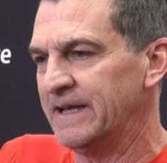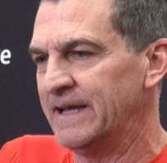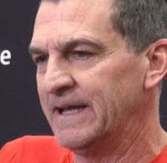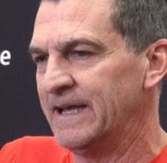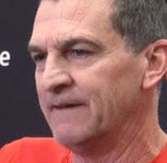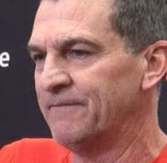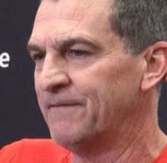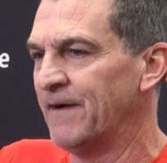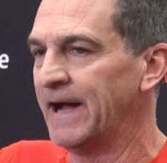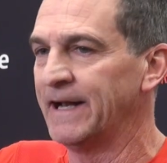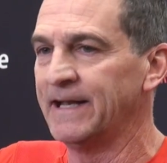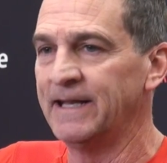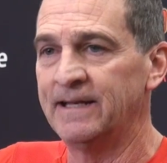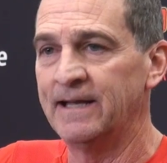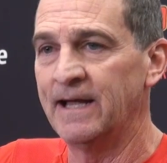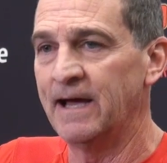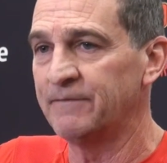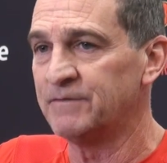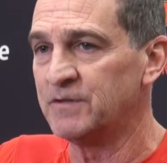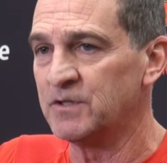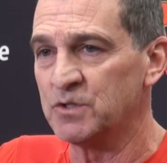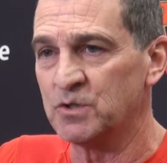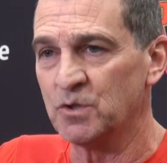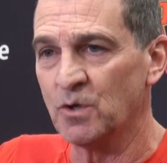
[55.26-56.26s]
if I didn't
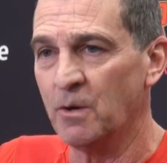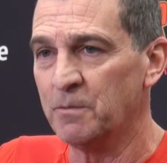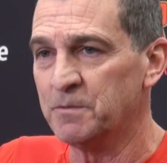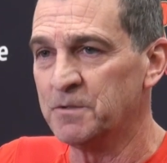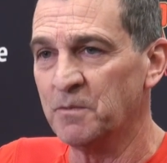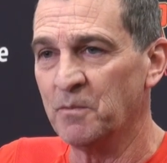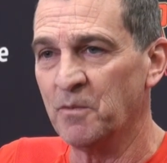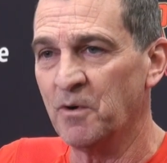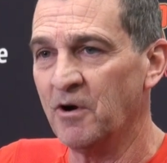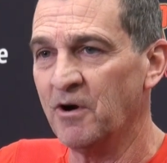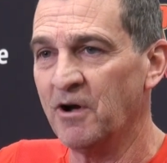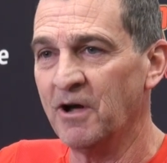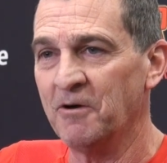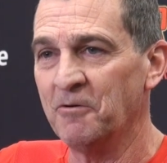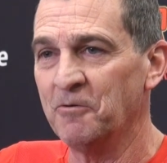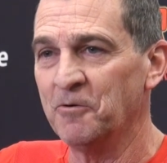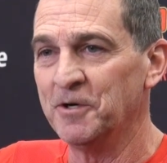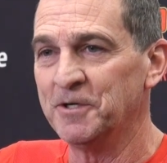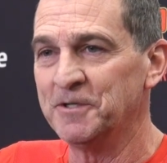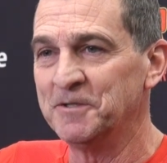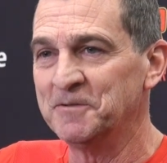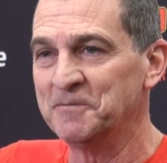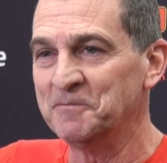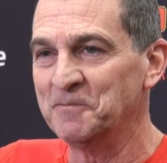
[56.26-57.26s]
have to show up tomorrow, I
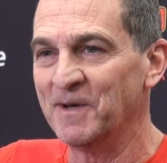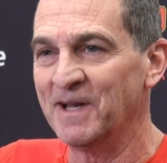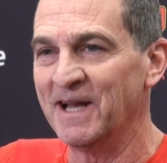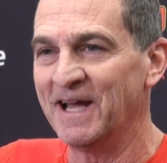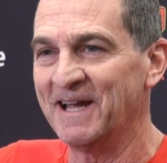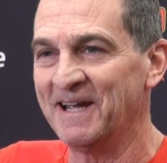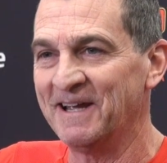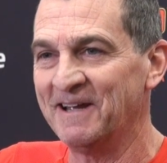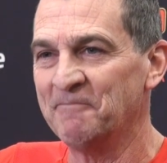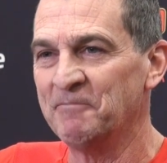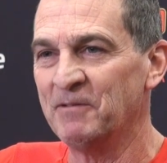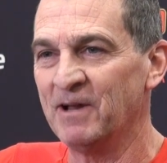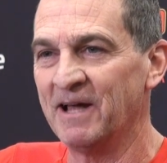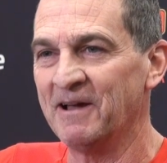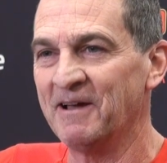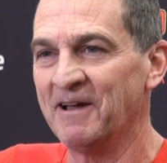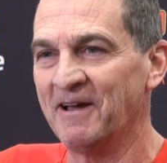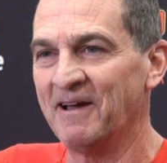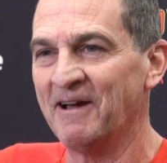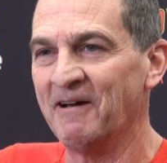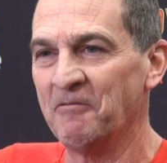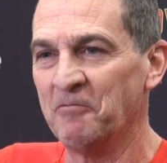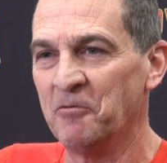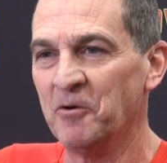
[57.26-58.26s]
wouldn't, but I, but I,
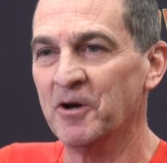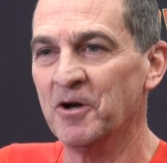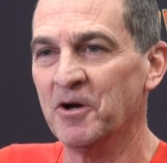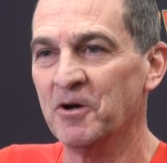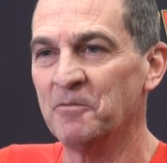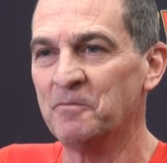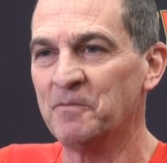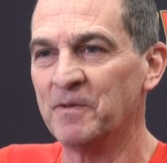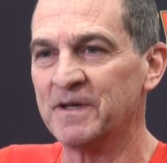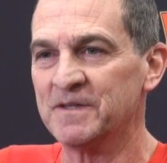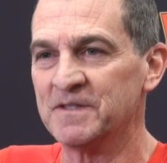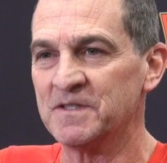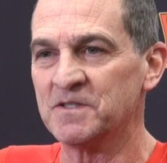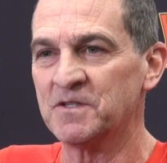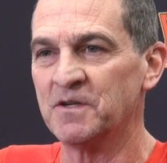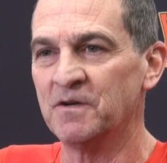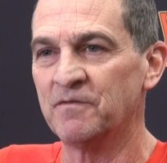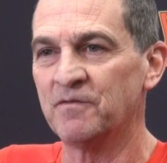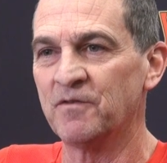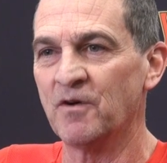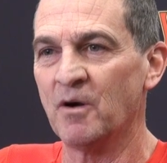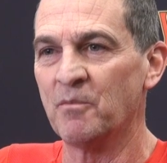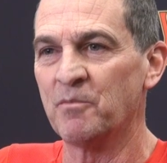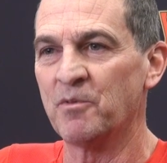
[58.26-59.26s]
I will because it's
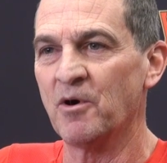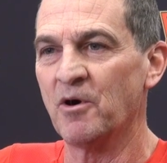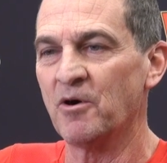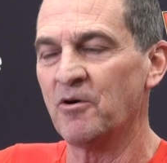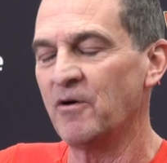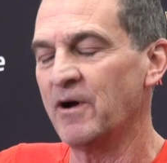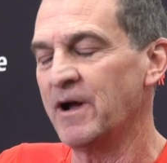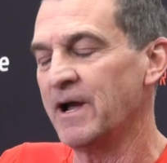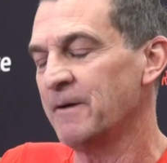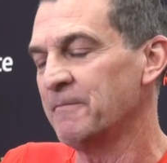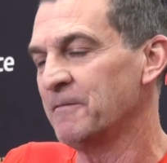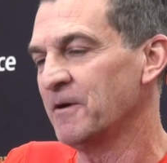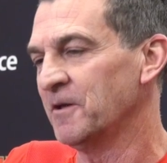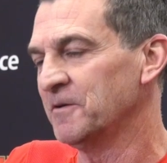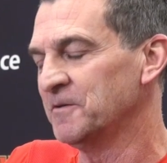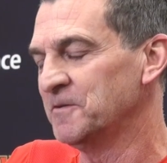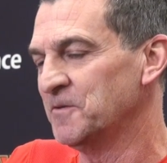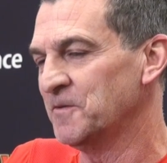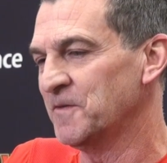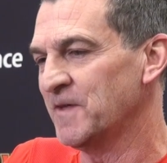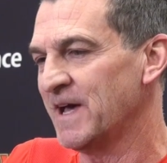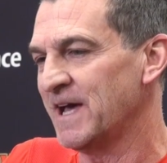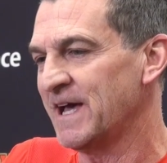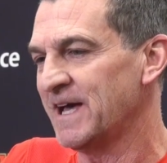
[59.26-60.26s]
good for our program, and I'll
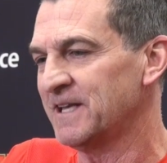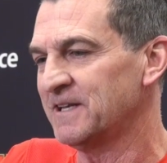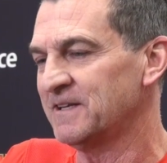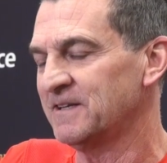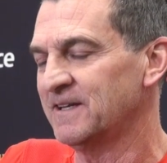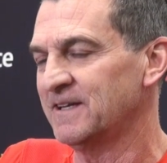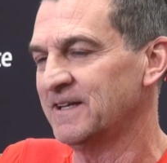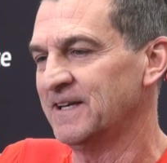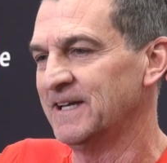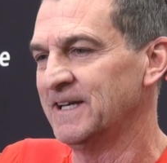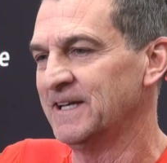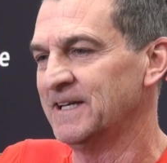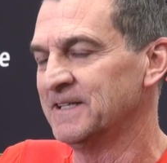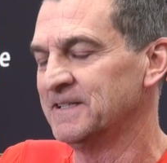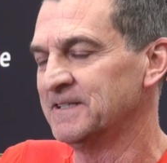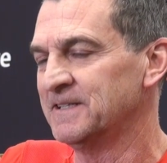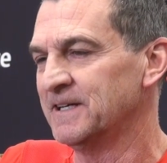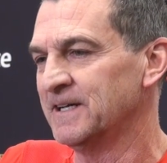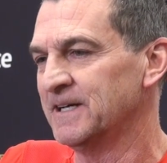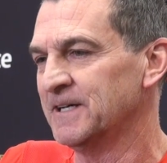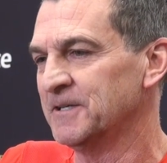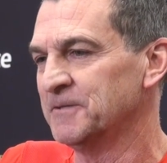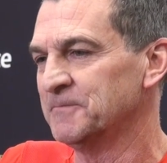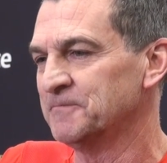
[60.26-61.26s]
do that. And,
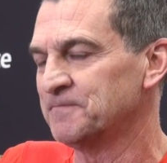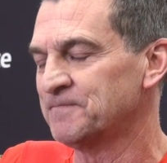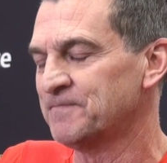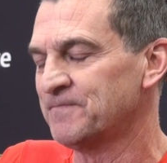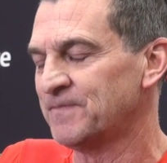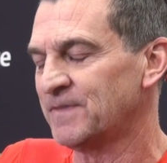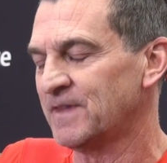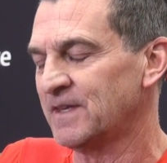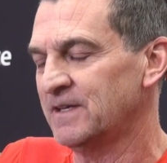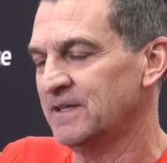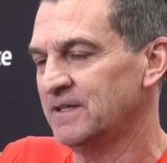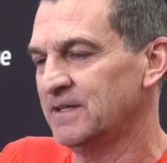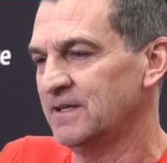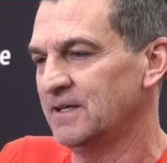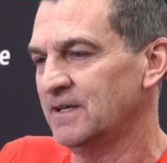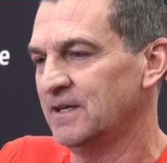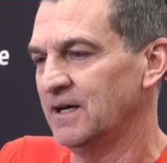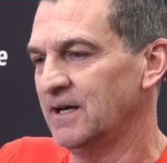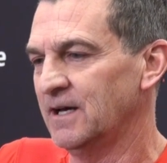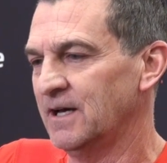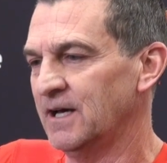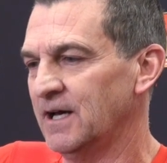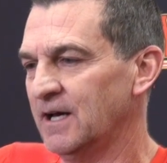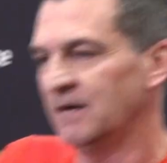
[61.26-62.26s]
um,
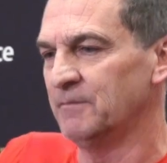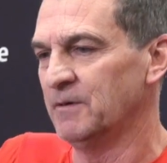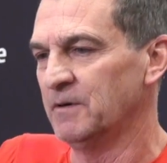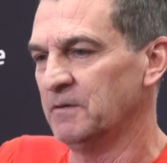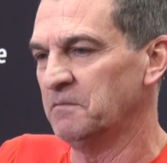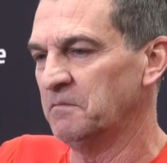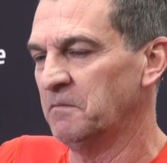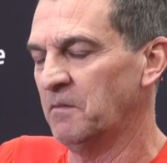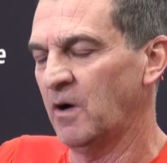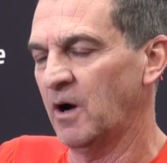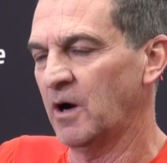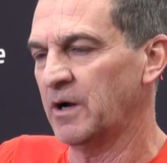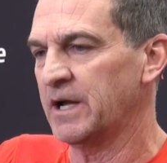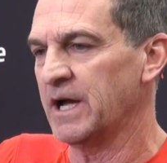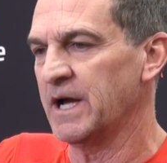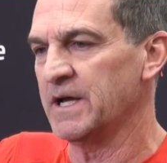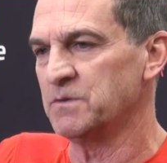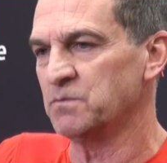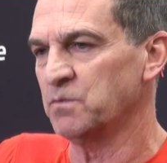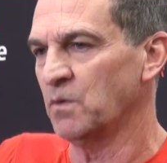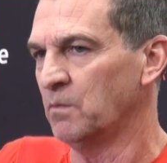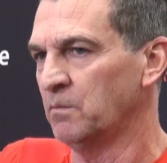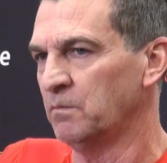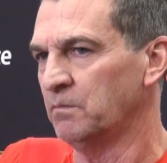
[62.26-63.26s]
uh, but our
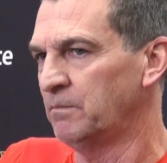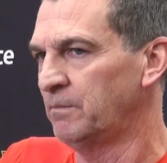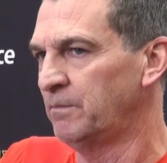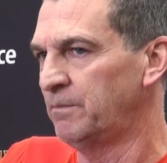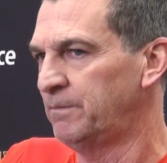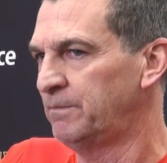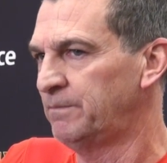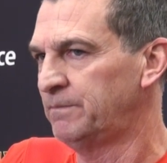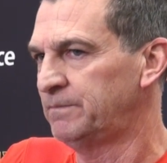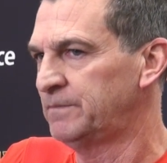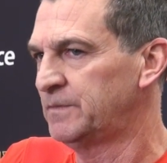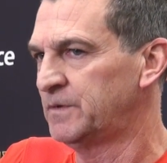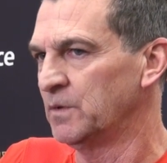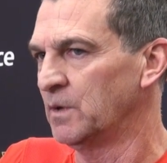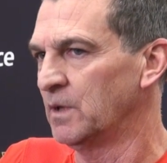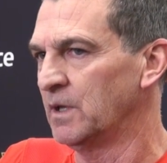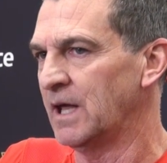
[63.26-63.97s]
guys won't do a